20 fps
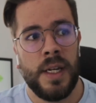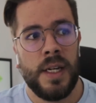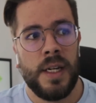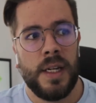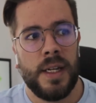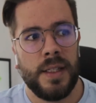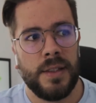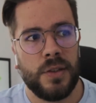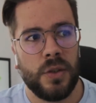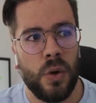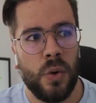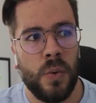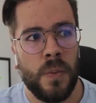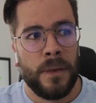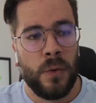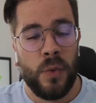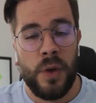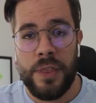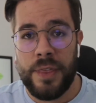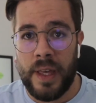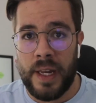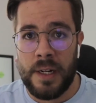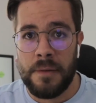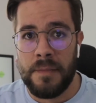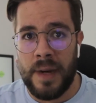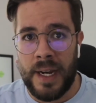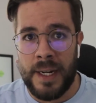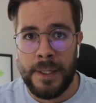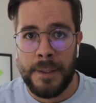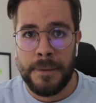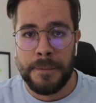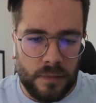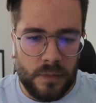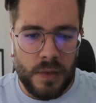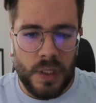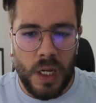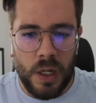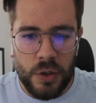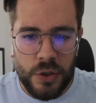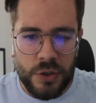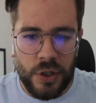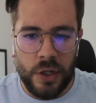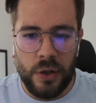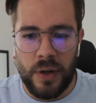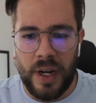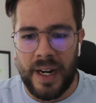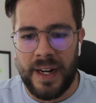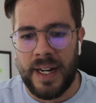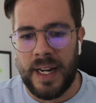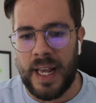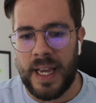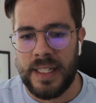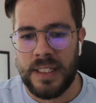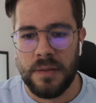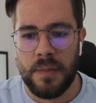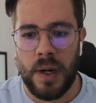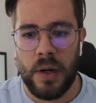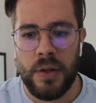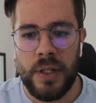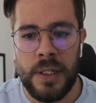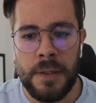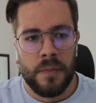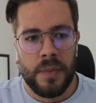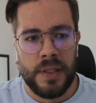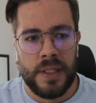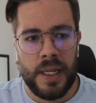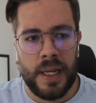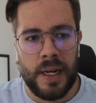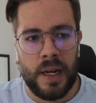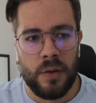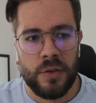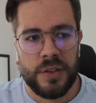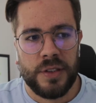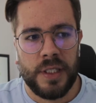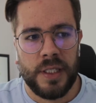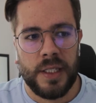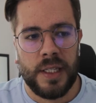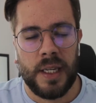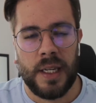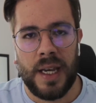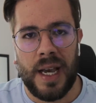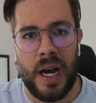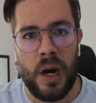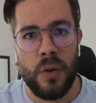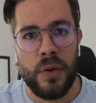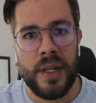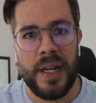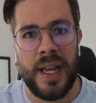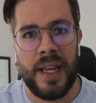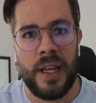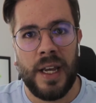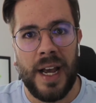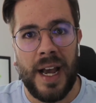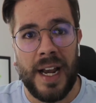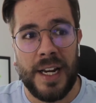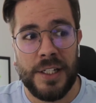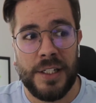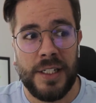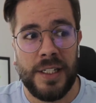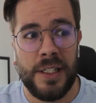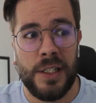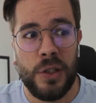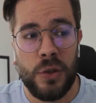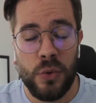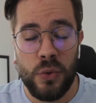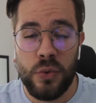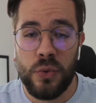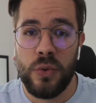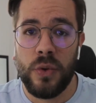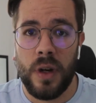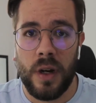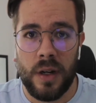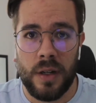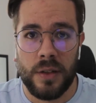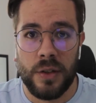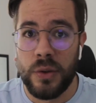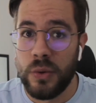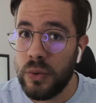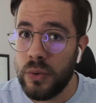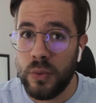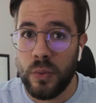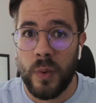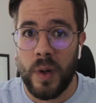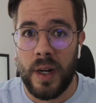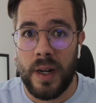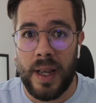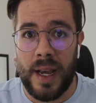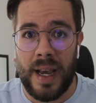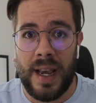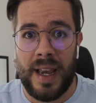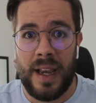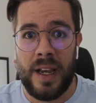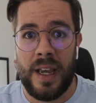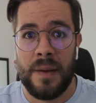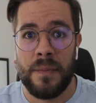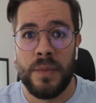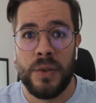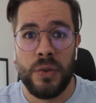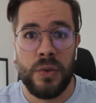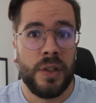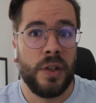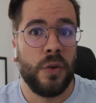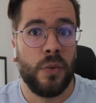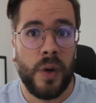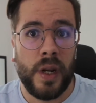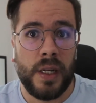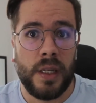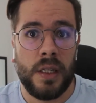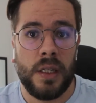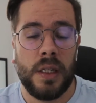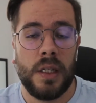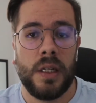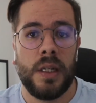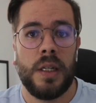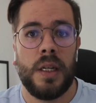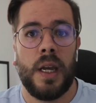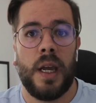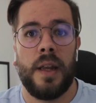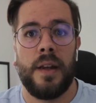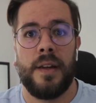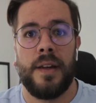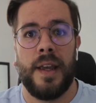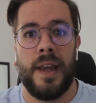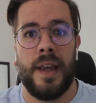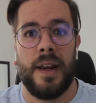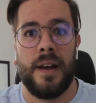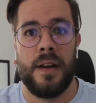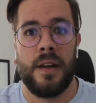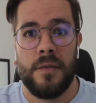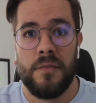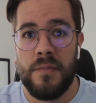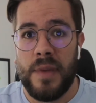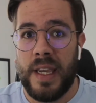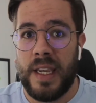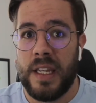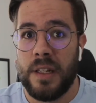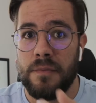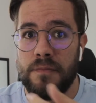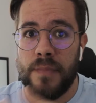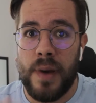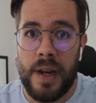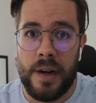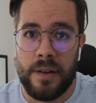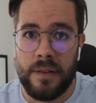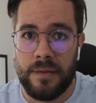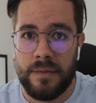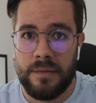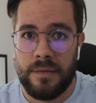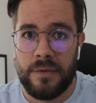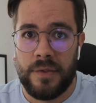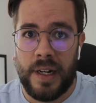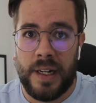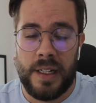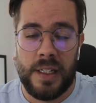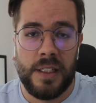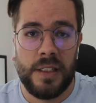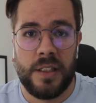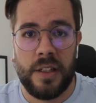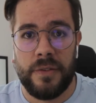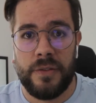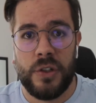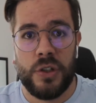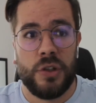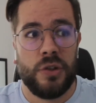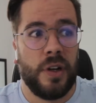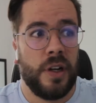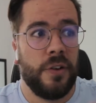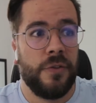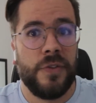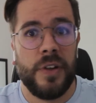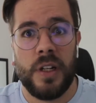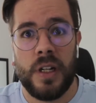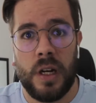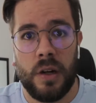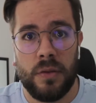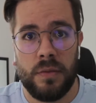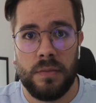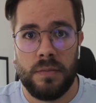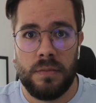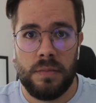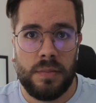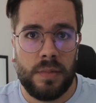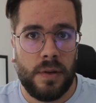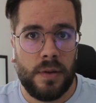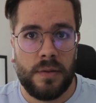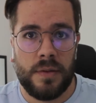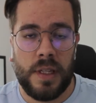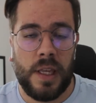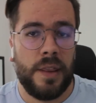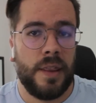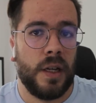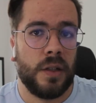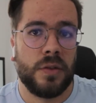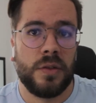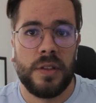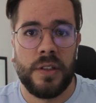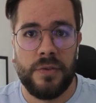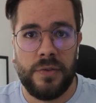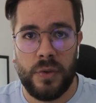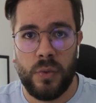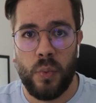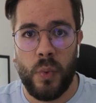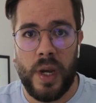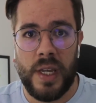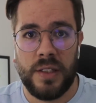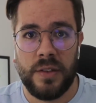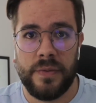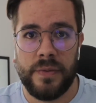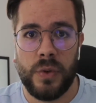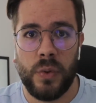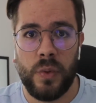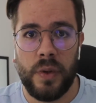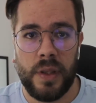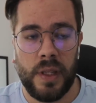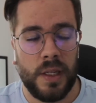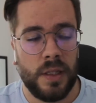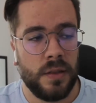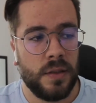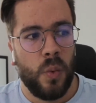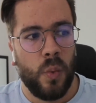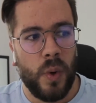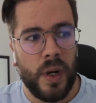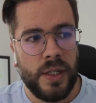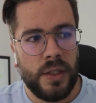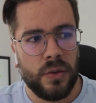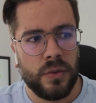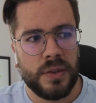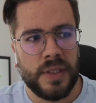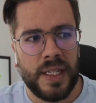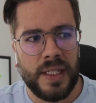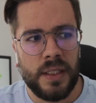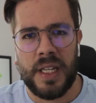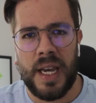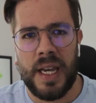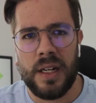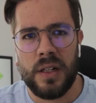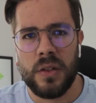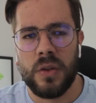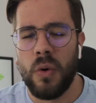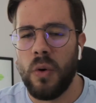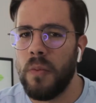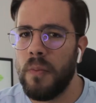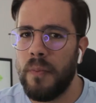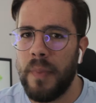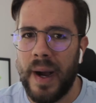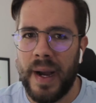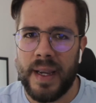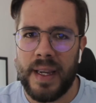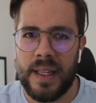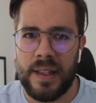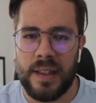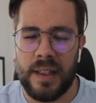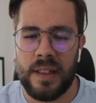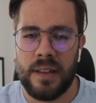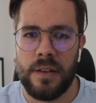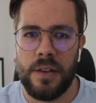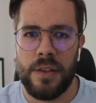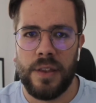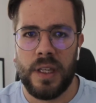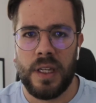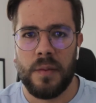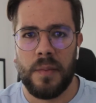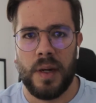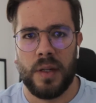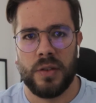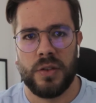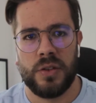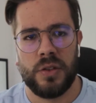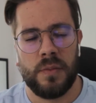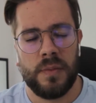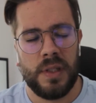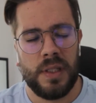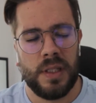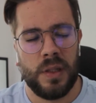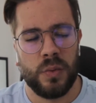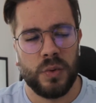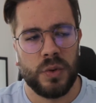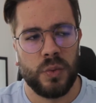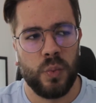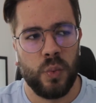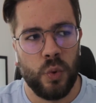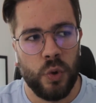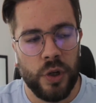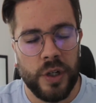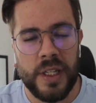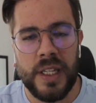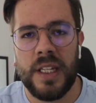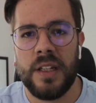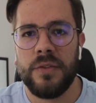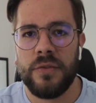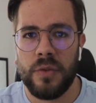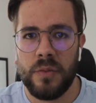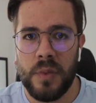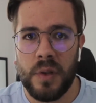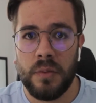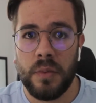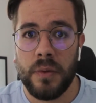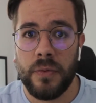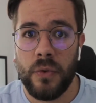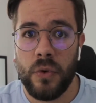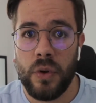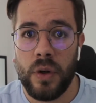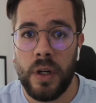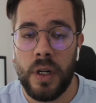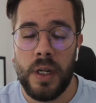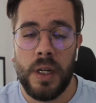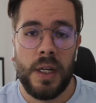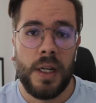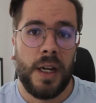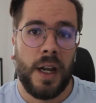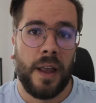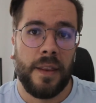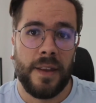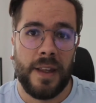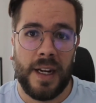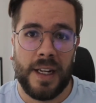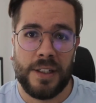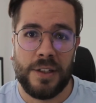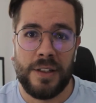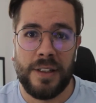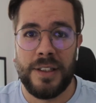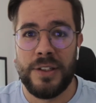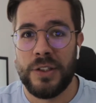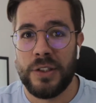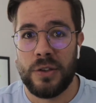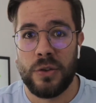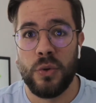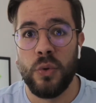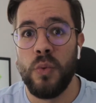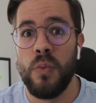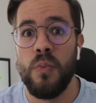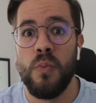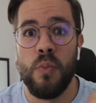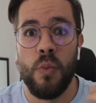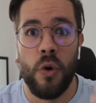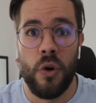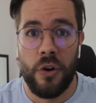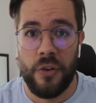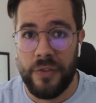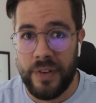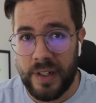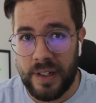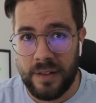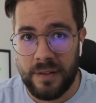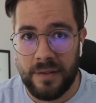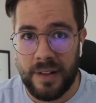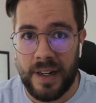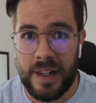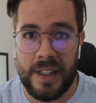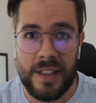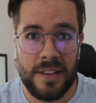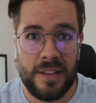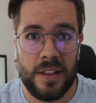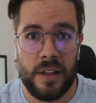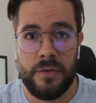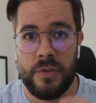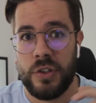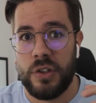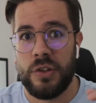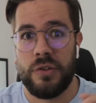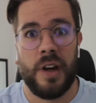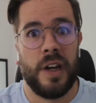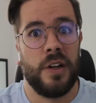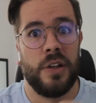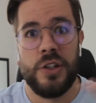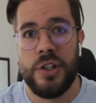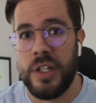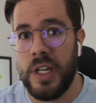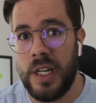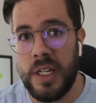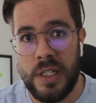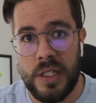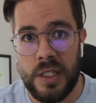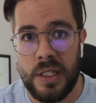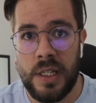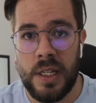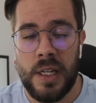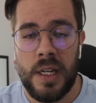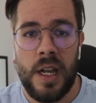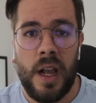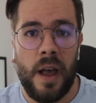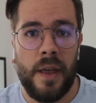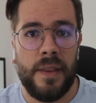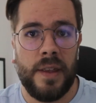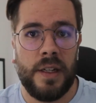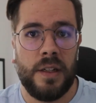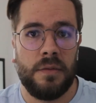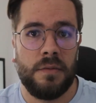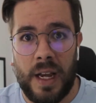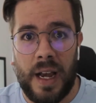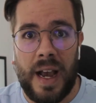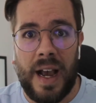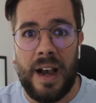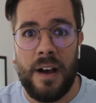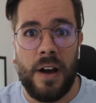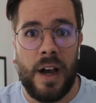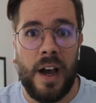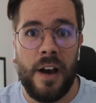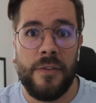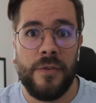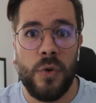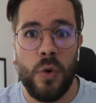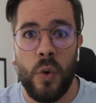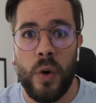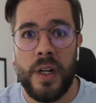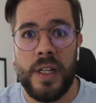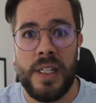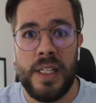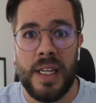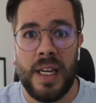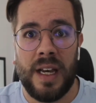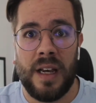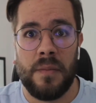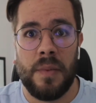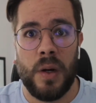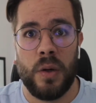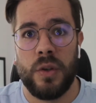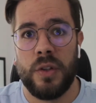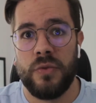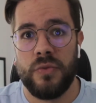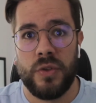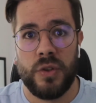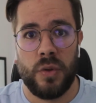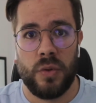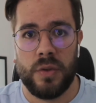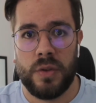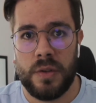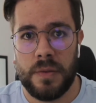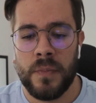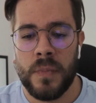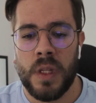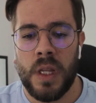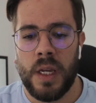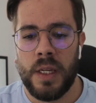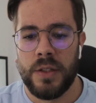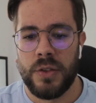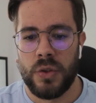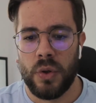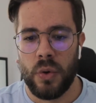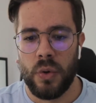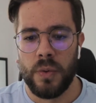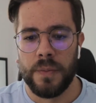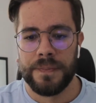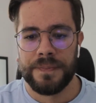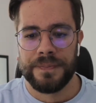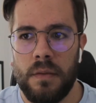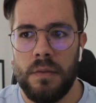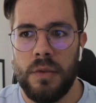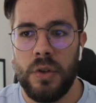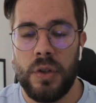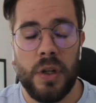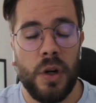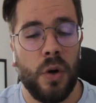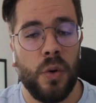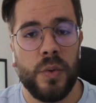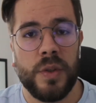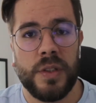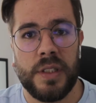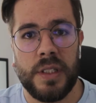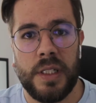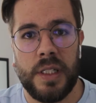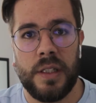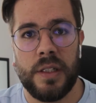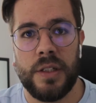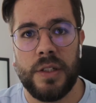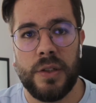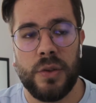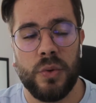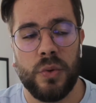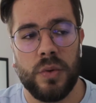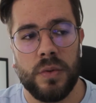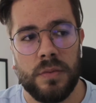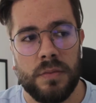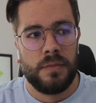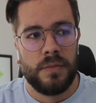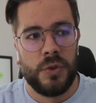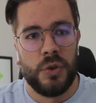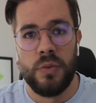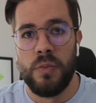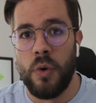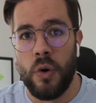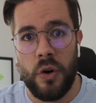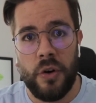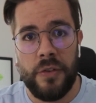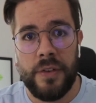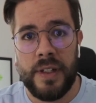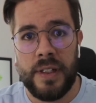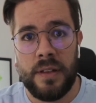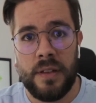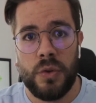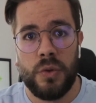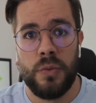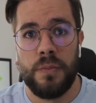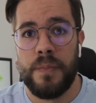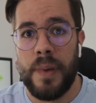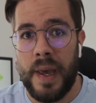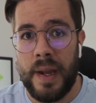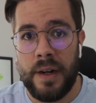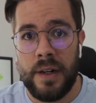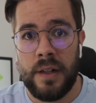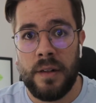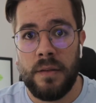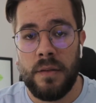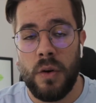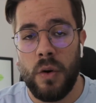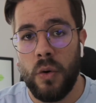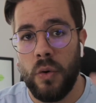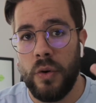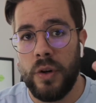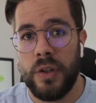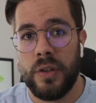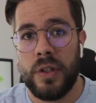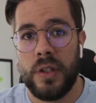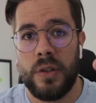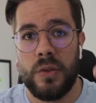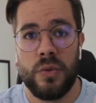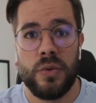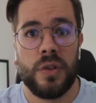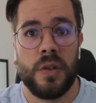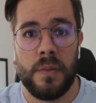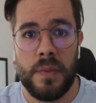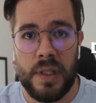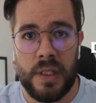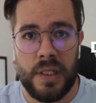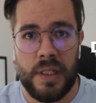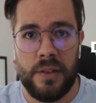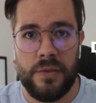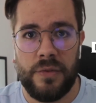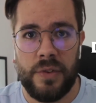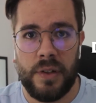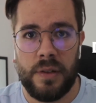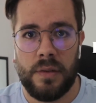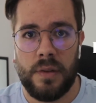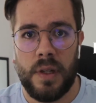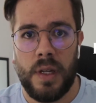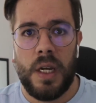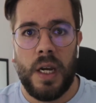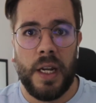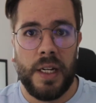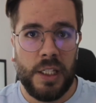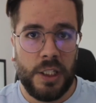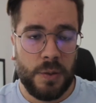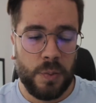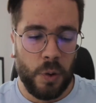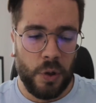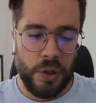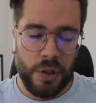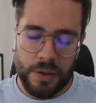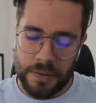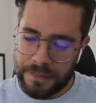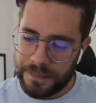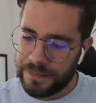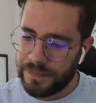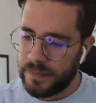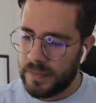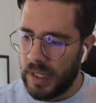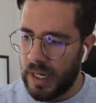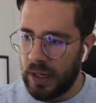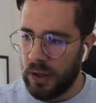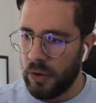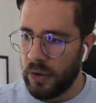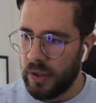And so with that in mind, I was trying to analyze about it, but then I was thinking, how can I actually do what I am doing already and then make it better, right? Instead of just trying to figure it out 10,000 different ways of doing things, why don't I kind of go back and then think about something that was working for me before and then actually just do more of it, right? Instead of just trying to change it and then have no idea about the results. And so you can always either do more of it, do better, or you could do something different. At this point, I know